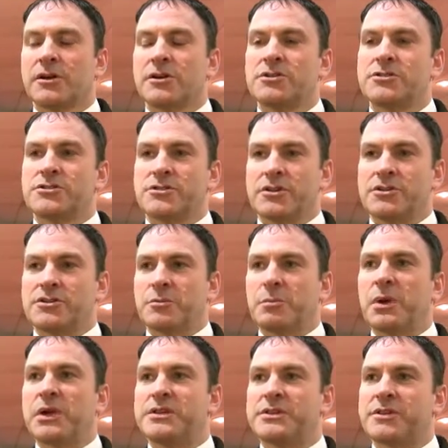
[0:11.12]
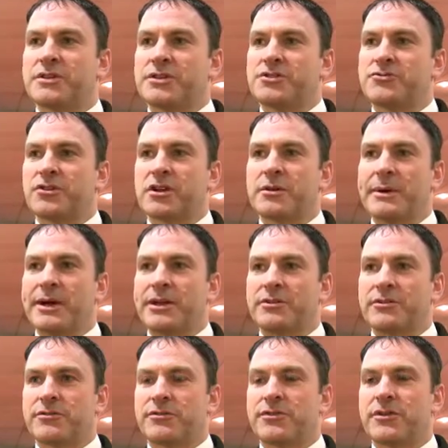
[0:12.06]
As the Police and District
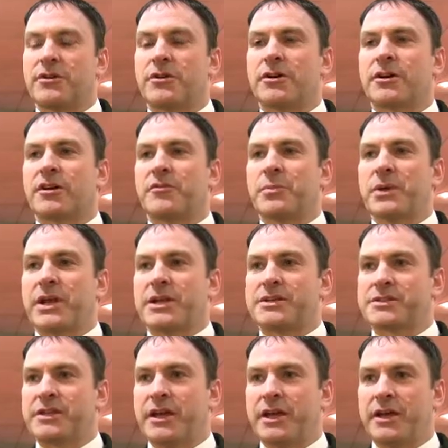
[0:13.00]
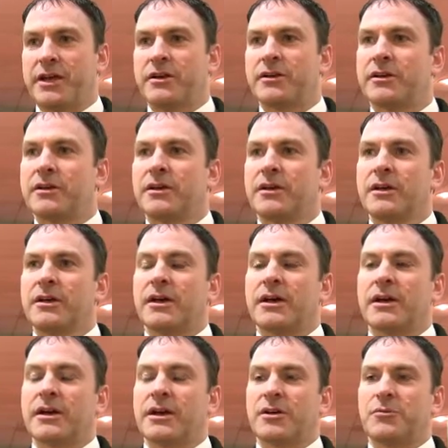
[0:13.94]
Commander of Thurrock, I've been asked here
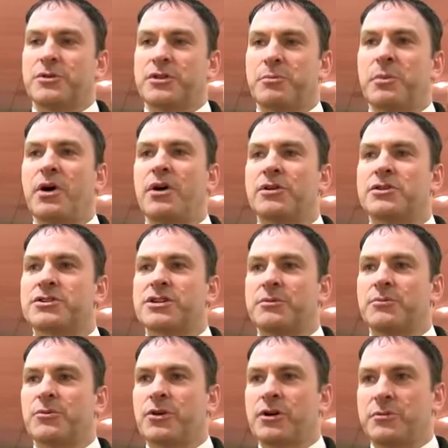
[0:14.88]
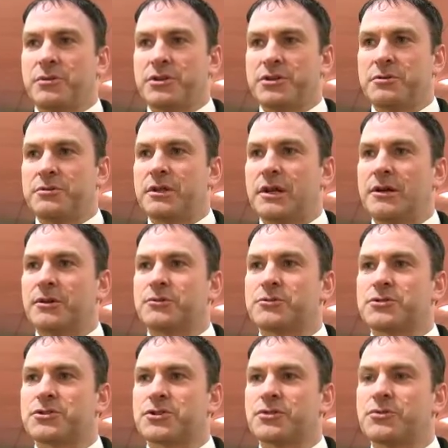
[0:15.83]
with the partnership work we do with the
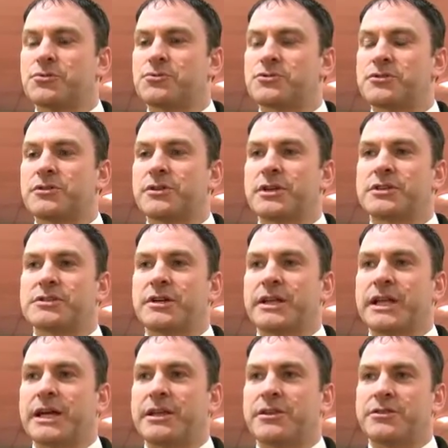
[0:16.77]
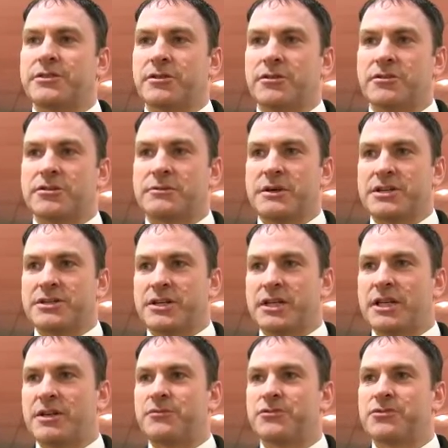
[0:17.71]
local schools and things like that in Thurrock to
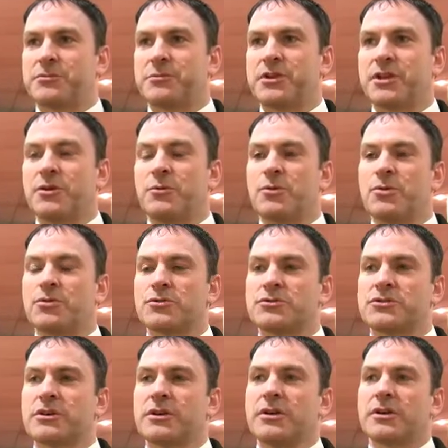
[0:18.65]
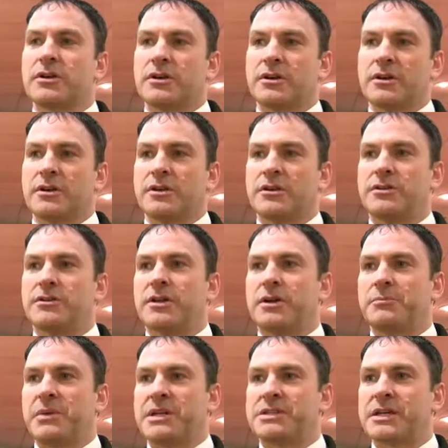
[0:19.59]
actually give some of the awards
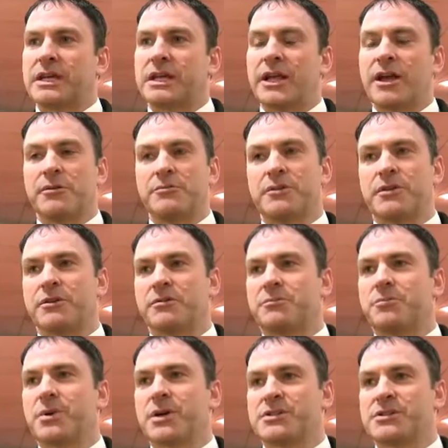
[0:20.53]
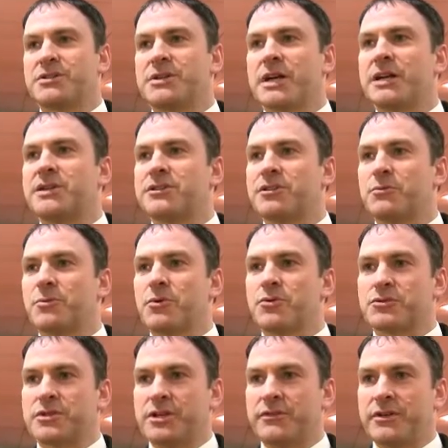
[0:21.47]
and basically open the presentation
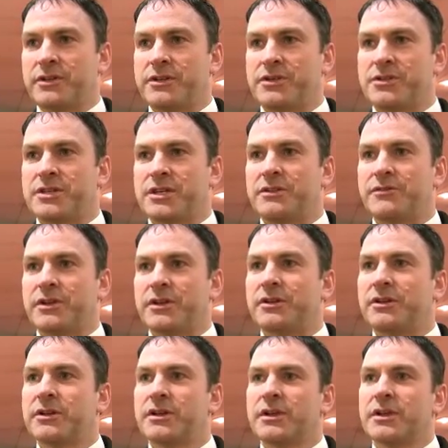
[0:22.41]
awards evening this evening.